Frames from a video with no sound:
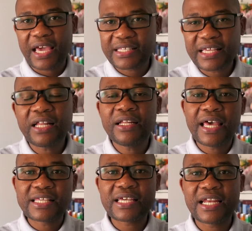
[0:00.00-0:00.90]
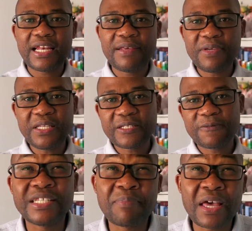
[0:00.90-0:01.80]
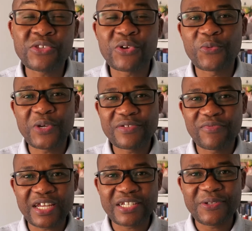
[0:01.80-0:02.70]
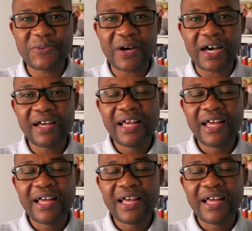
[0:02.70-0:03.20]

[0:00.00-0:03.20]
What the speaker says: Excel has got a limit. It depends on which version you are.